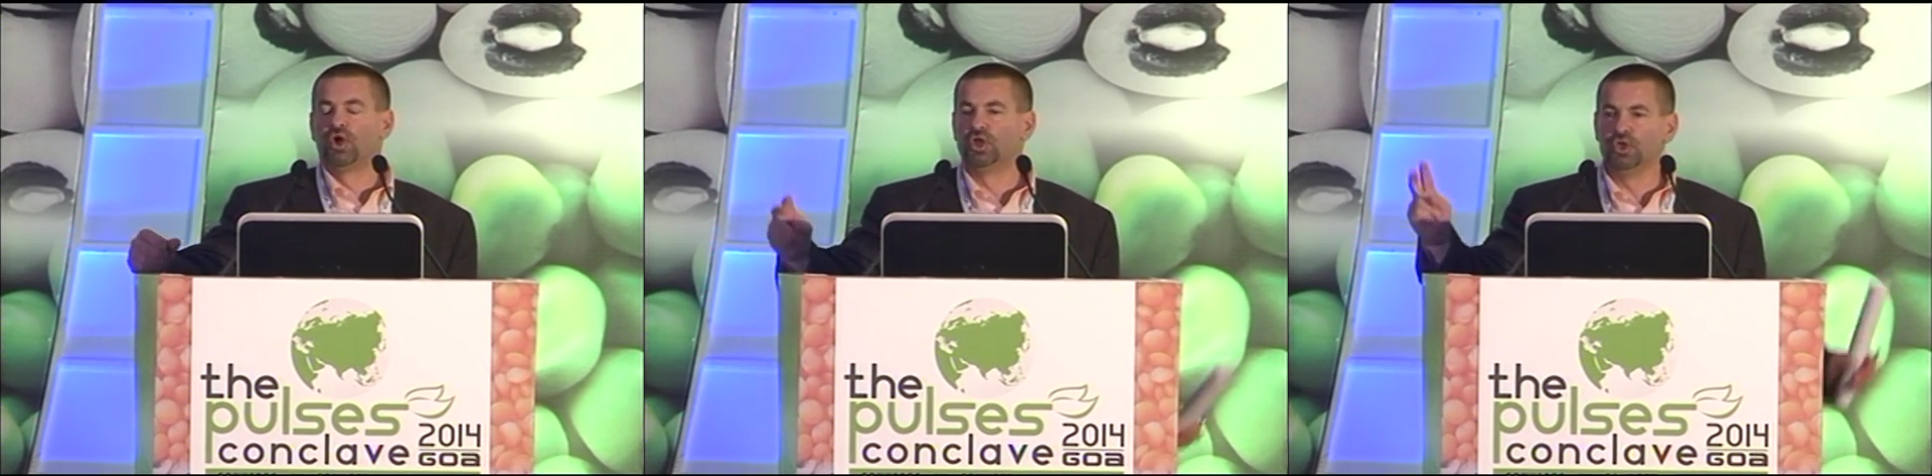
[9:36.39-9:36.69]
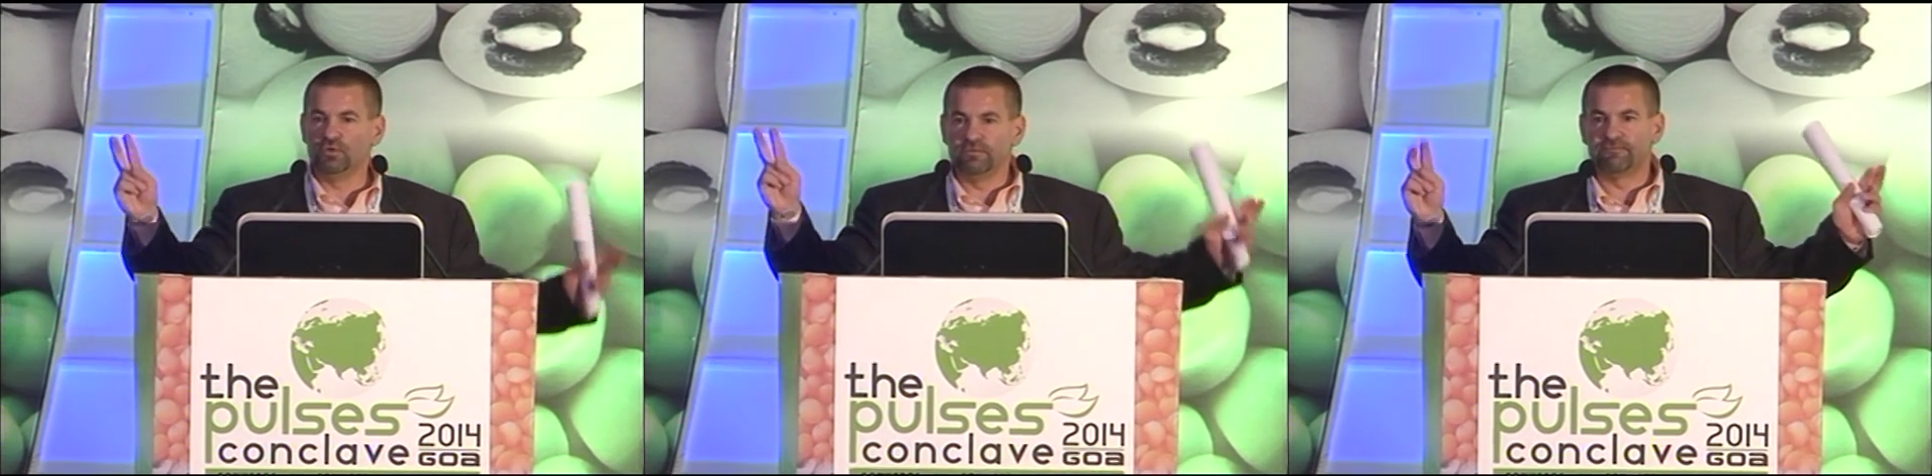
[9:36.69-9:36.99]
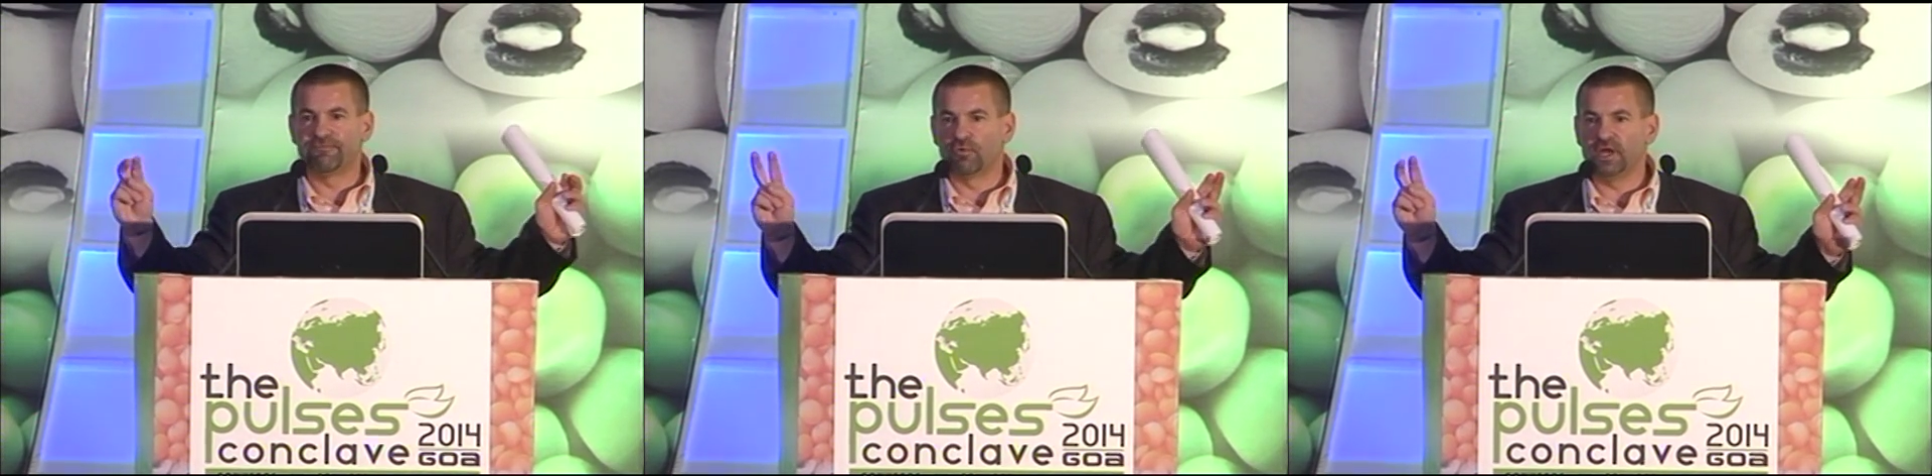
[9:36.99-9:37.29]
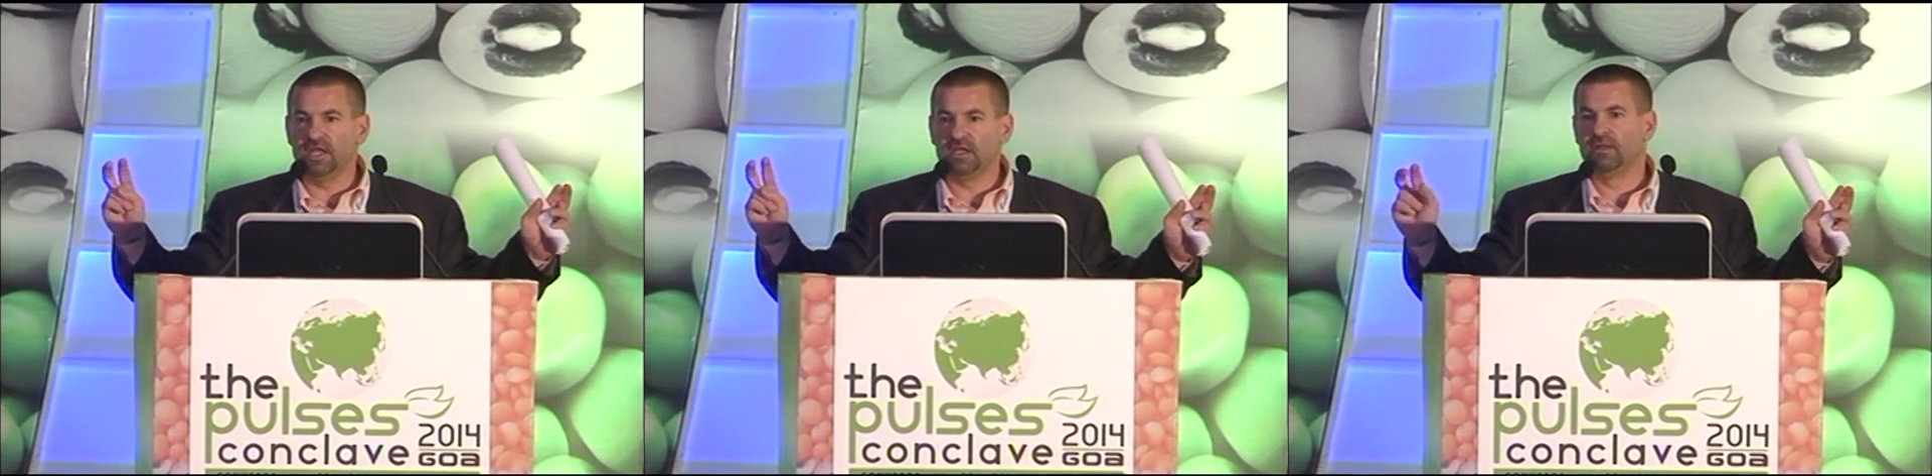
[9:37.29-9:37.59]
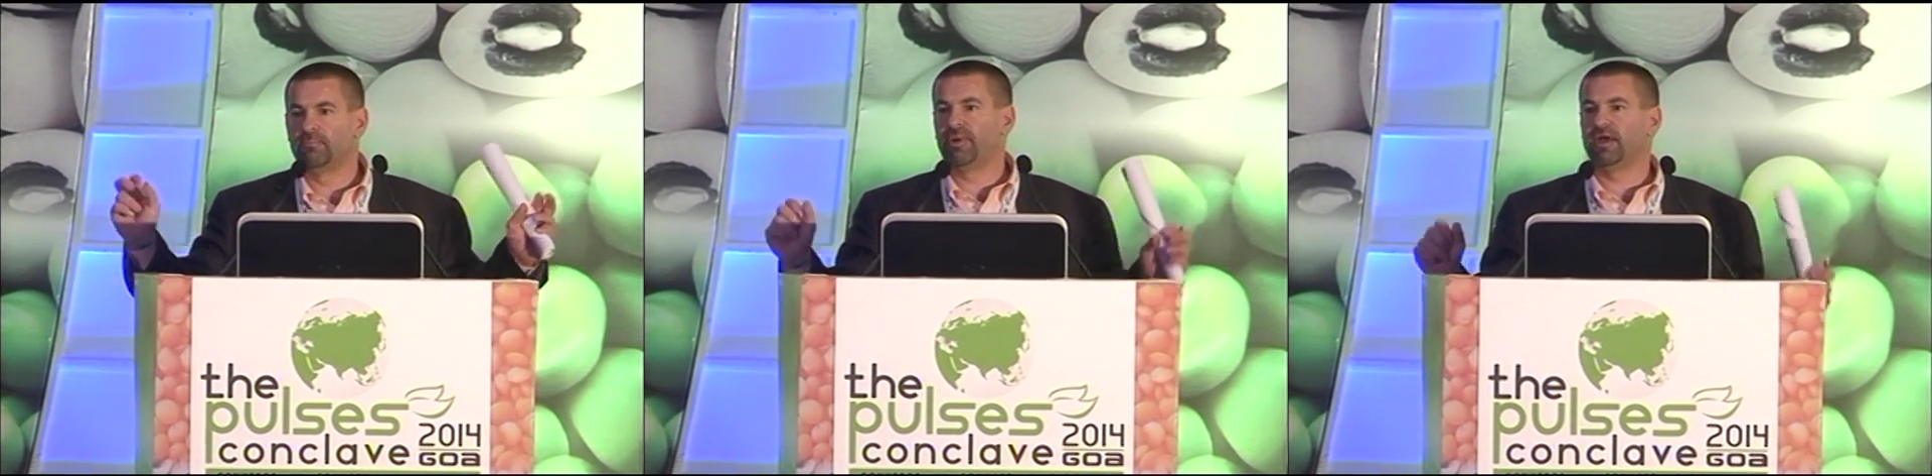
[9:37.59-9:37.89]
Gluten-free
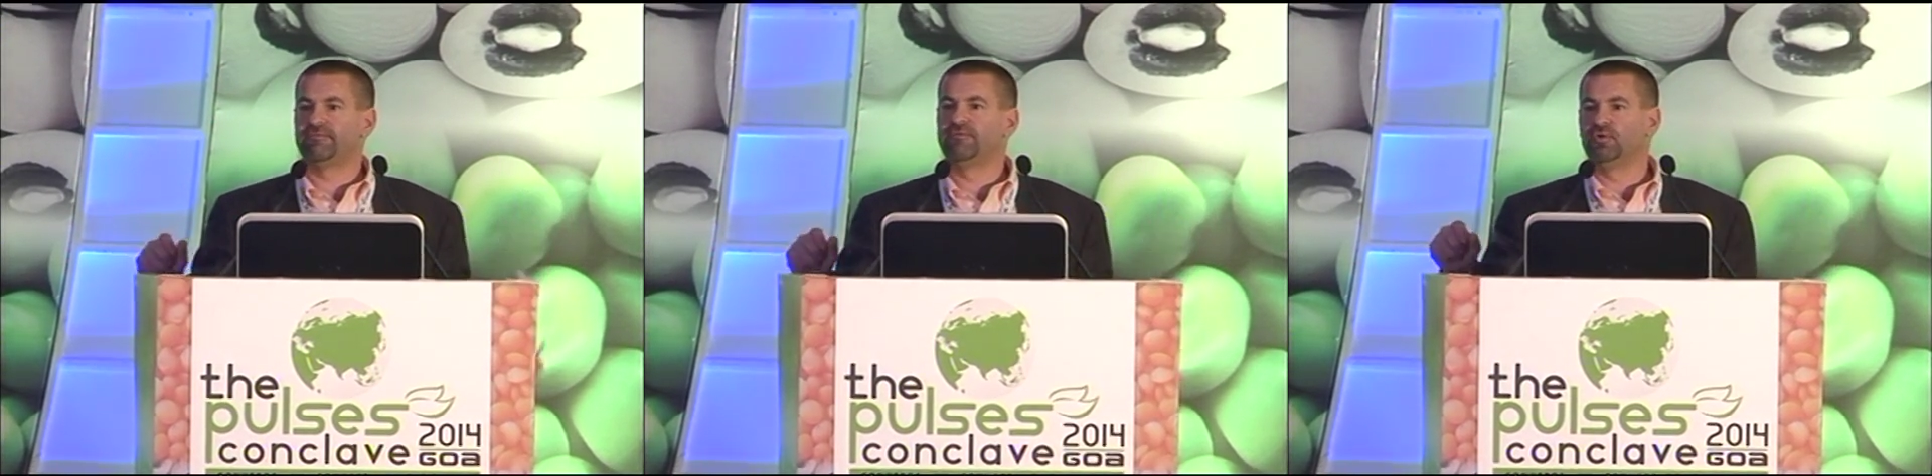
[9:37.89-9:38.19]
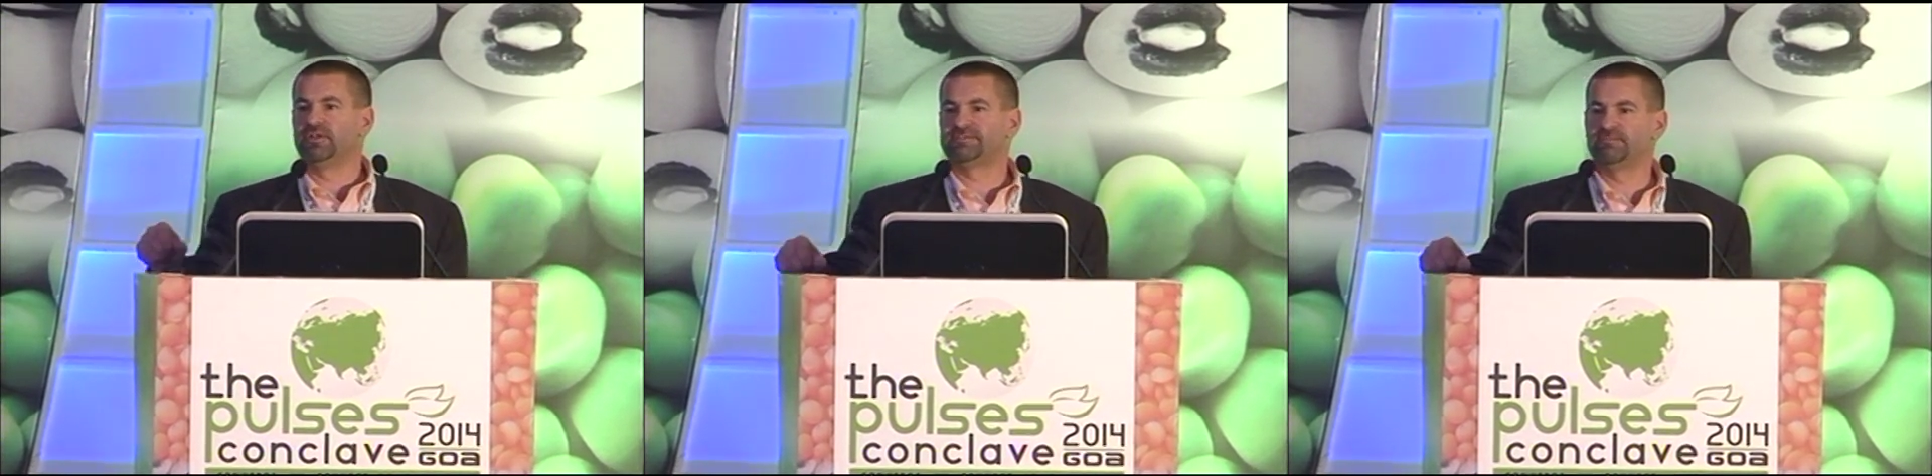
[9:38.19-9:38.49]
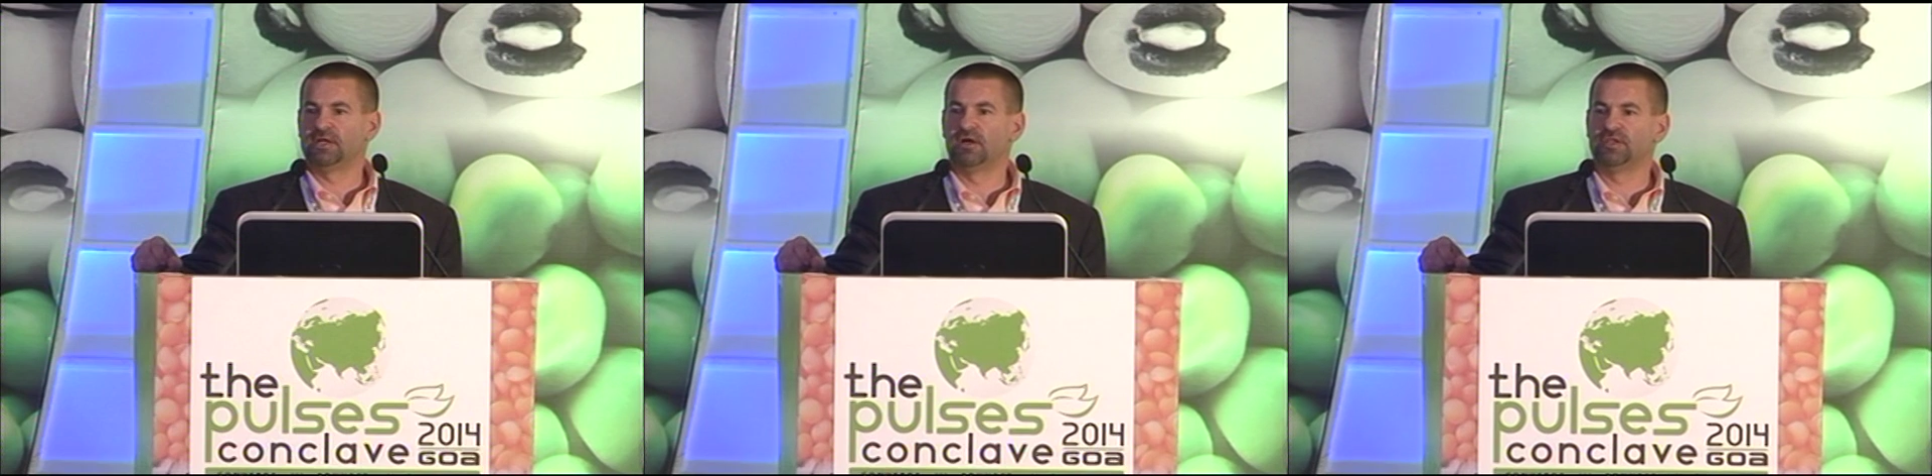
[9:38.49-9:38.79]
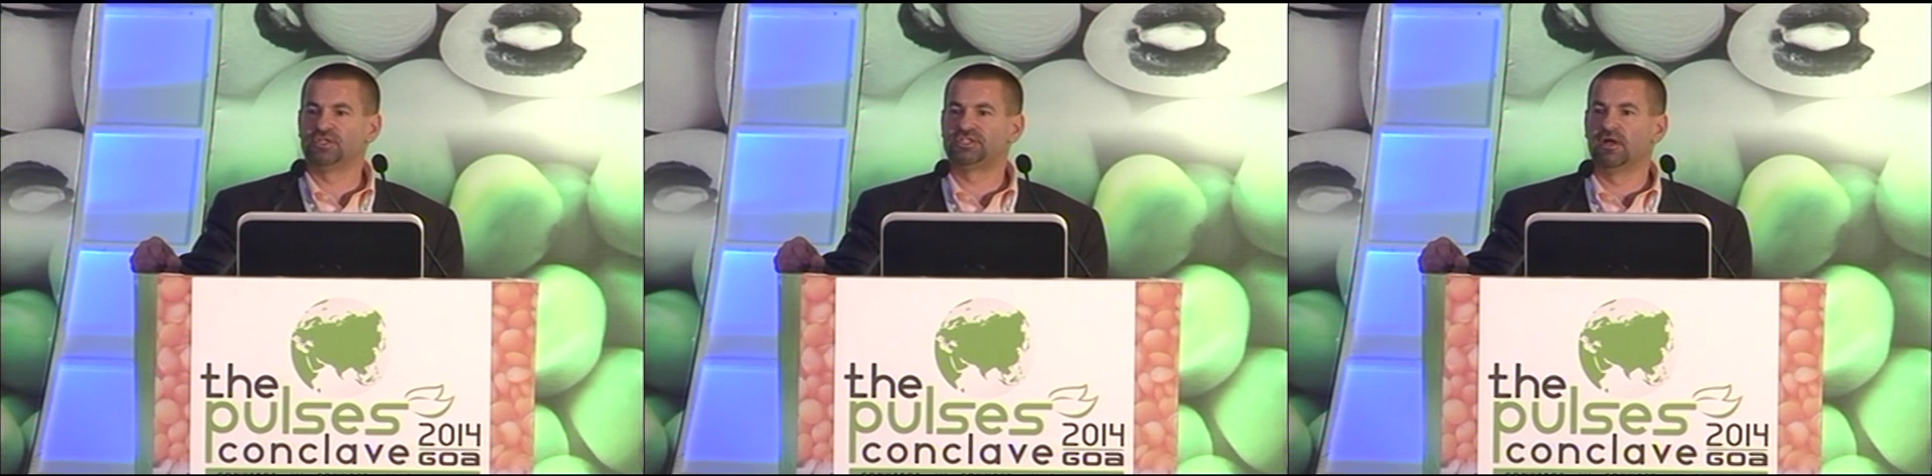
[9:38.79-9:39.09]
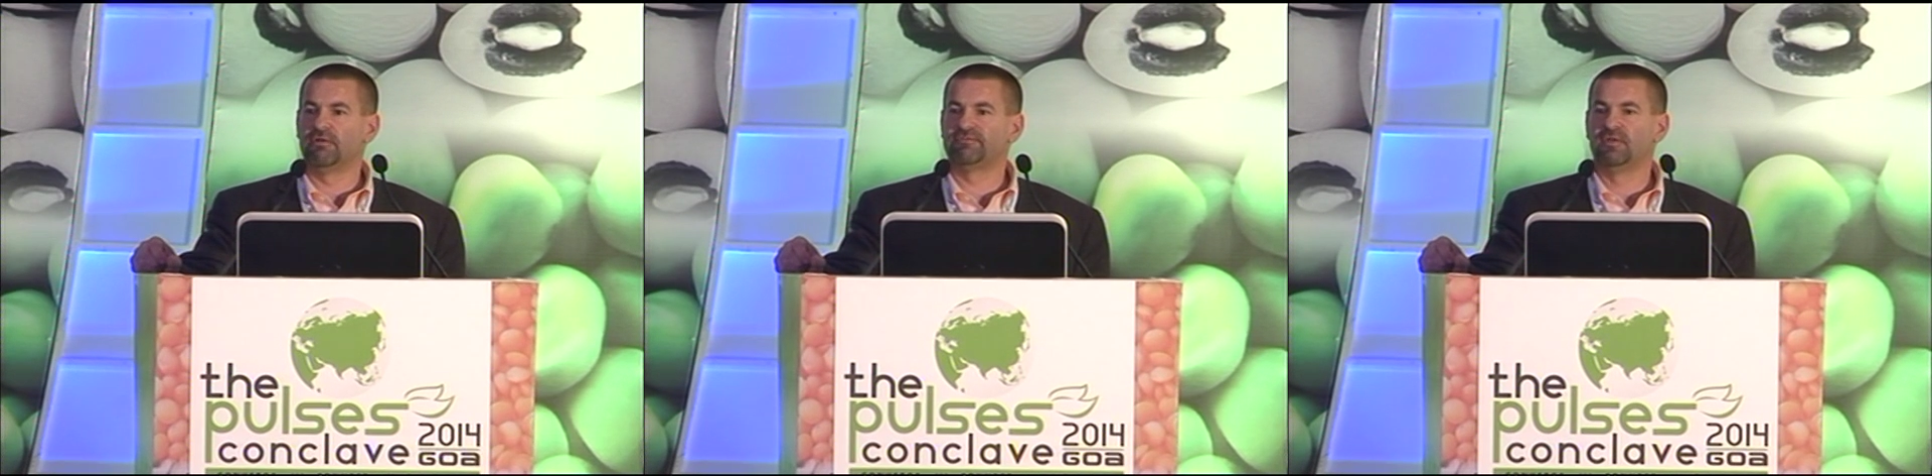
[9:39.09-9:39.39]
pet food is big on the
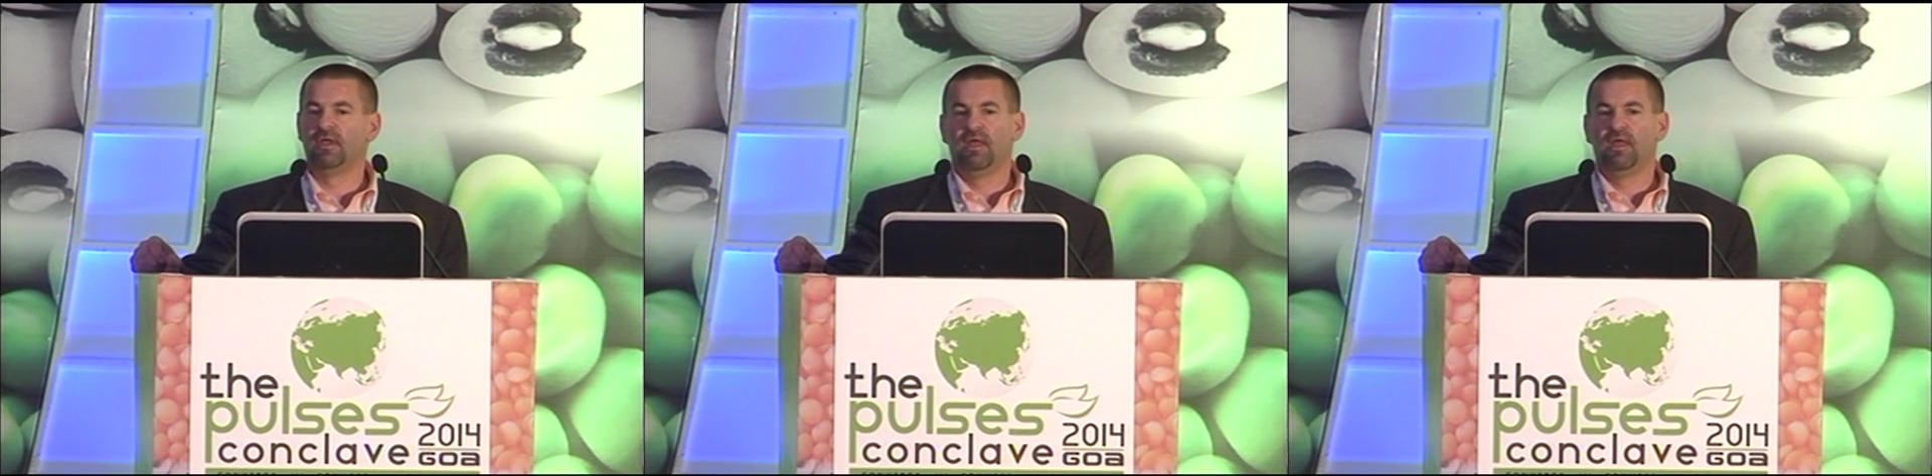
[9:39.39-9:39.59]
shelves,